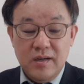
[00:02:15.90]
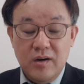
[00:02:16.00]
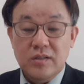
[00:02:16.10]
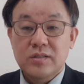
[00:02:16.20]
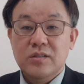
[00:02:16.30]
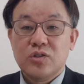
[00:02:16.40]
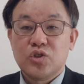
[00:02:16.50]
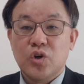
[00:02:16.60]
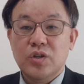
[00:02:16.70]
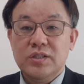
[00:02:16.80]
on
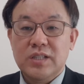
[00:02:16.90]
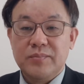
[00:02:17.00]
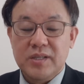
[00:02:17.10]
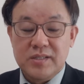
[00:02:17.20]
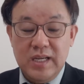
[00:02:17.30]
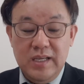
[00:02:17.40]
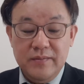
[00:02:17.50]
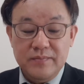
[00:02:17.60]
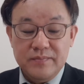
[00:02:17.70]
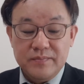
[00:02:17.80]
John chapter
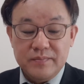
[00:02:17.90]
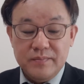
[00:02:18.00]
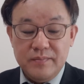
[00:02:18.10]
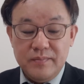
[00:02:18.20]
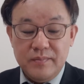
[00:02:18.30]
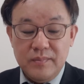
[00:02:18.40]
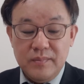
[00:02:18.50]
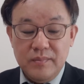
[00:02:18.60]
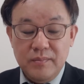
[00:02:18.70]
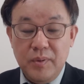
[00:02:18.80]
3,
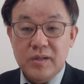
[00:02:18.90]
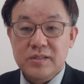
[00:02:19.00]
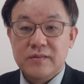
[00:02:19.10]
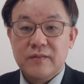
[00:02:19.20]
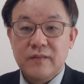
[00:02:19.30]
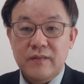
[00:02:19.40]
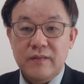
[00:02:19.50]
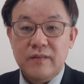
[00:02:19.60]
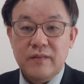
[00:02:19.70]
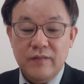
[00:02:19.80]
verse
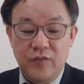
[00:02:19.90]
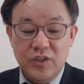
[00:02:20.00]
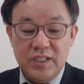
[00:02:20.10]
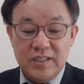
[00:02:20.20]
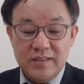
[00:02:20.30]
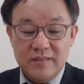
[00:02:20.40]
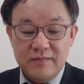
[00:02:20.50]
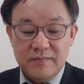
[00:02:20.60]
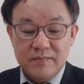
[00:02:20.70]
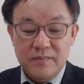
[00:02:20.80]
14,
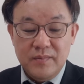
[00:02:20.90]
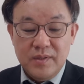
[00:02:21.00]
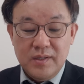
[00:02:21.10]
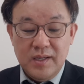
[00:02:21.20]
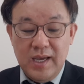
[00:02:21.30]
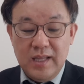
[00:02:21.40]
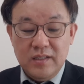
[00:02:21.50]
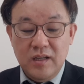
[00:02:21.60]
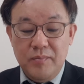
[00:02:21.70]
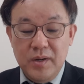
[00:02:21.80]

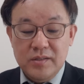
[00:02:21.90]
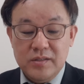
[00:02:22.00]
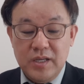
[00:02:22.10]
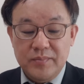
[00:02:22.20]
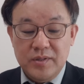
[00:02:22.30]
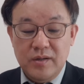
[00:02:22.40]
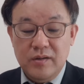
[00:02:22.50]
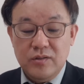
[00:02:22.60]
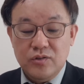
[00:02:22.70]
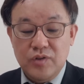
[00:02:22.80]
and Numbers
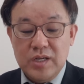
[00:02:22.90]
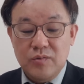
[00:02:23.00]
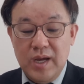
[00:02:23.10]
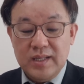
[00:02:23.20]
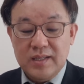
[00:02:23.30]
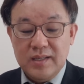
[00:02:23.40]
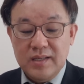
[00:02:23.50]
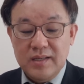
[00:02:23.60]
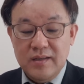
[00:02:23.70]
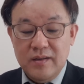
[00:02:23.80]
chapter 21
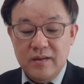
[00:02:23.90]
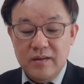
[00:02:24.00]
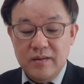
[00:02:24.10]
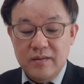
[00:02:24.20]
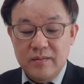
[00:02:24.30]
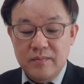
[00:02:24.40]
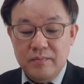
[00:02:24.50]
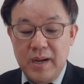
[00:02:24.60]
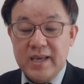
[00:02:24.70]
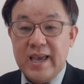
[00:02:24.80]

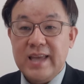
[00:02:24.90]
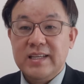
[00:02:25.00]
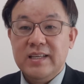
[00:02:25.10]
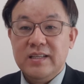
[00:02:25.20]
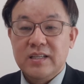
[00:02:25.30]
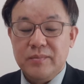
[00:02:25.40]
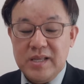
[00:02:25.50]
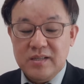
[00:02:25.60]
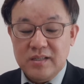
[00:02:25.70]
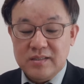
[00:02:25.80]
by any
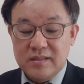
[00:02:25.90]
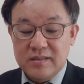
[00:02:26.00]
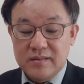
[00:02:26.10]
evangelist.